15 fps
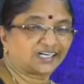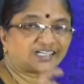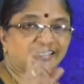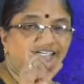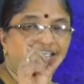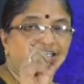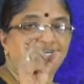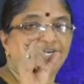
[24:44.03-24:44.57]

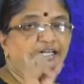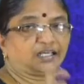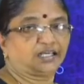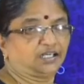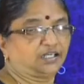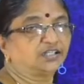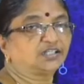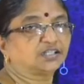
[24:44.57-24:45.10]
shielding
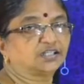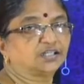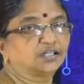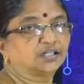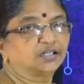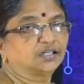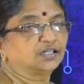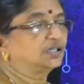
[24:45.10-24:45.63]
is
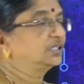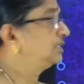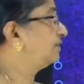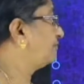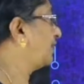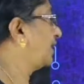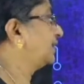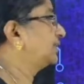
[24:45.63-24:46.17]
the
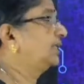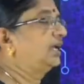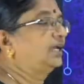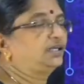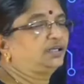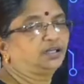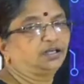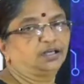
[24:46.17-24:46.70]
fact
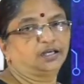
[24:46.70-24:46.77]
that